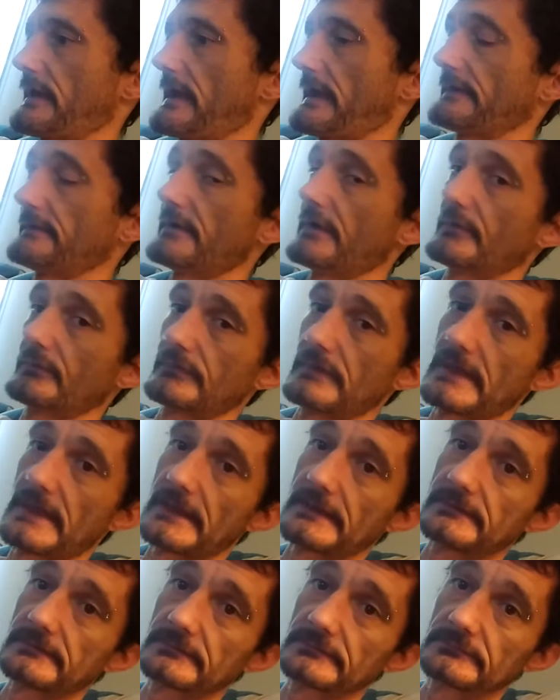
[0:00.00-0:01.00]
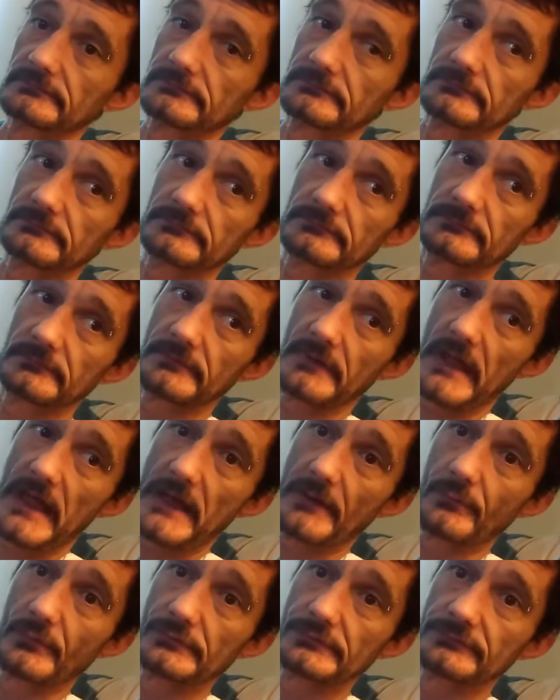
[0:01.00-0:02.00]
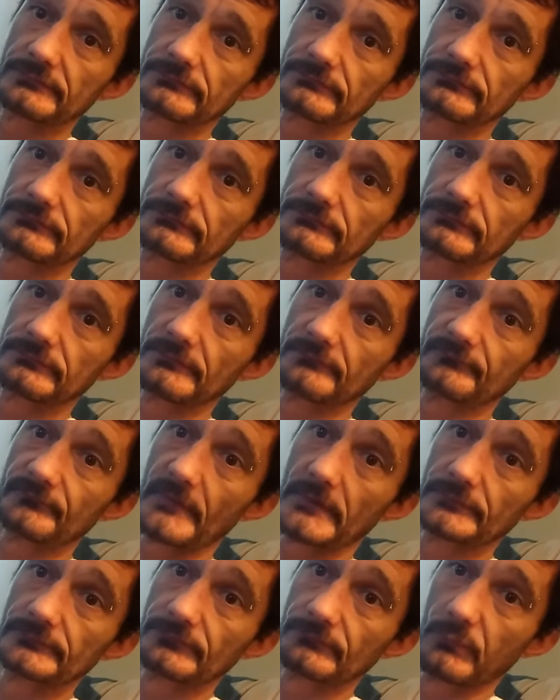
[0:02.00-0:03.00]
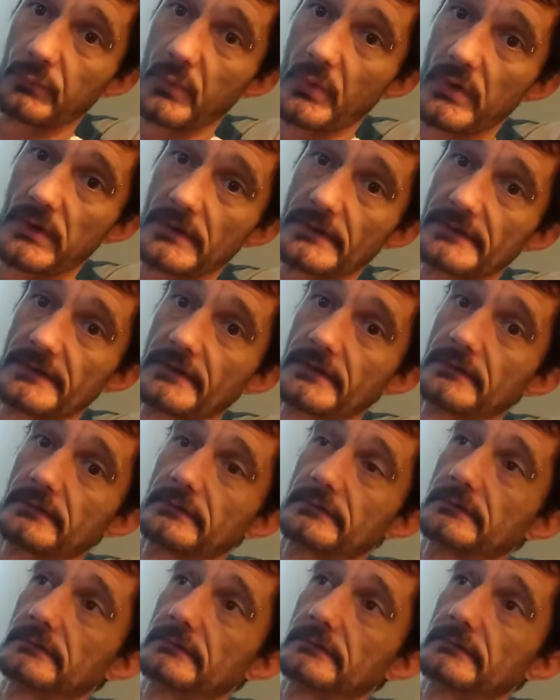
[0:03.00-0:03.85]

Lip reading: I know that I was the first one